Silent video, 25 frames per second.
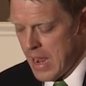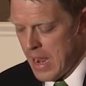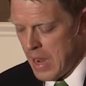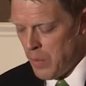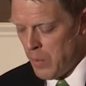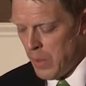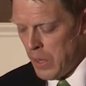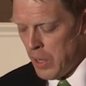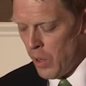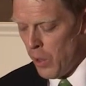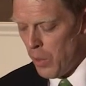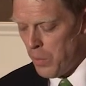
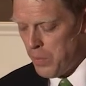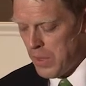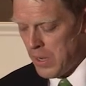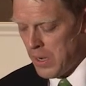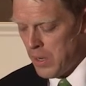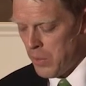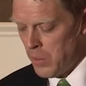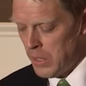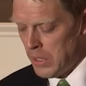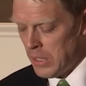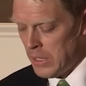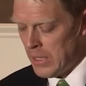and we hope
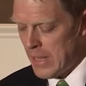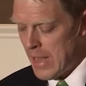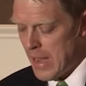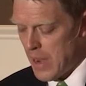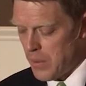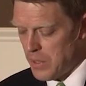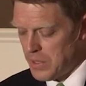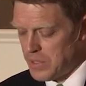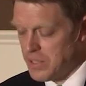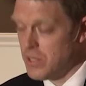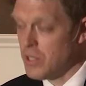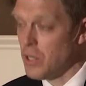that it will
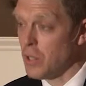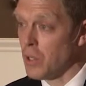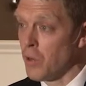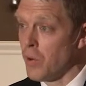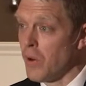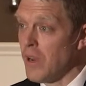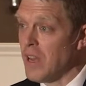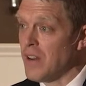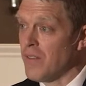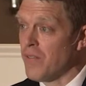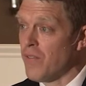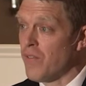allow us to
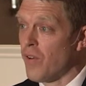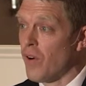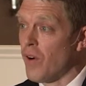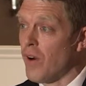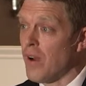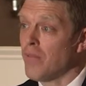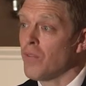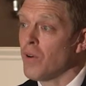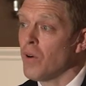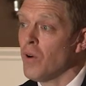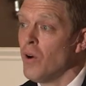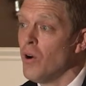create a
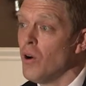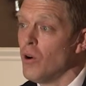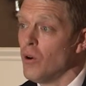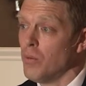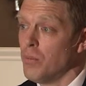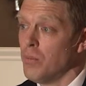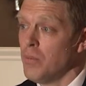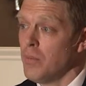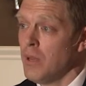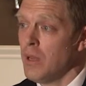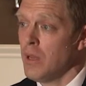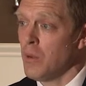forever
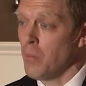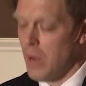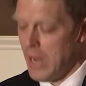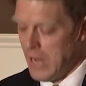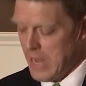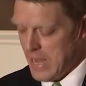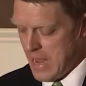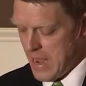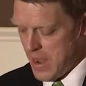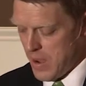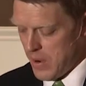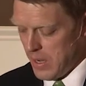home in
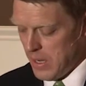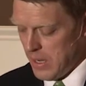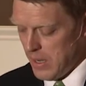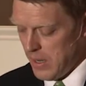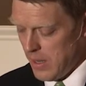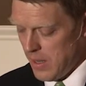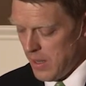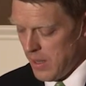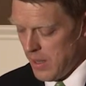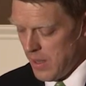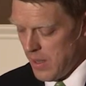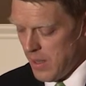Wake County,
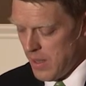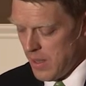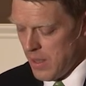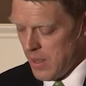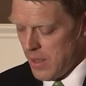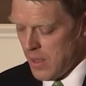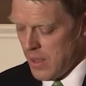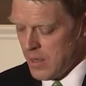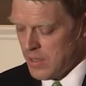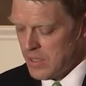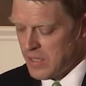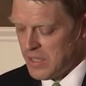
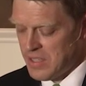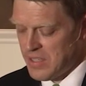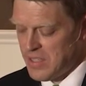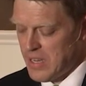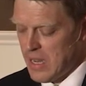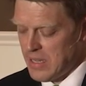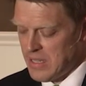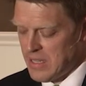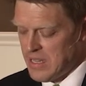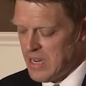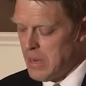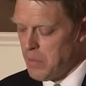to
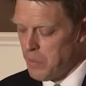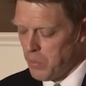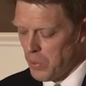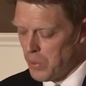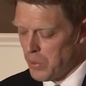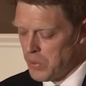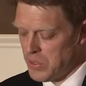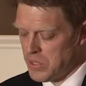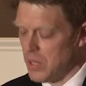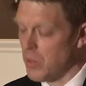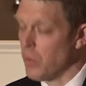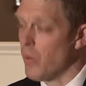set deep
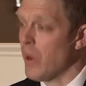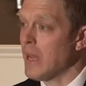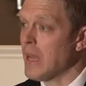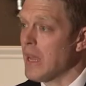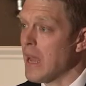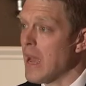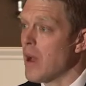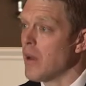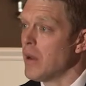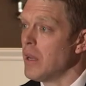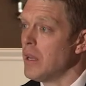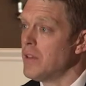roots in Wake
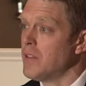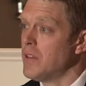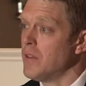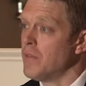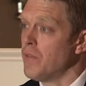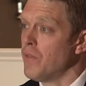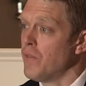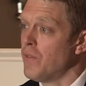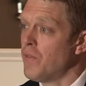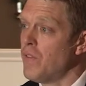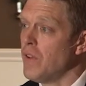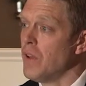County to
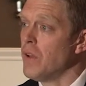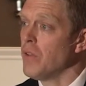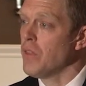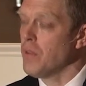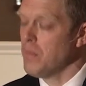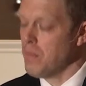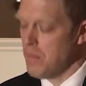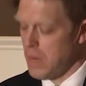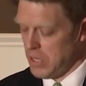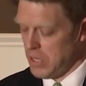fulfill the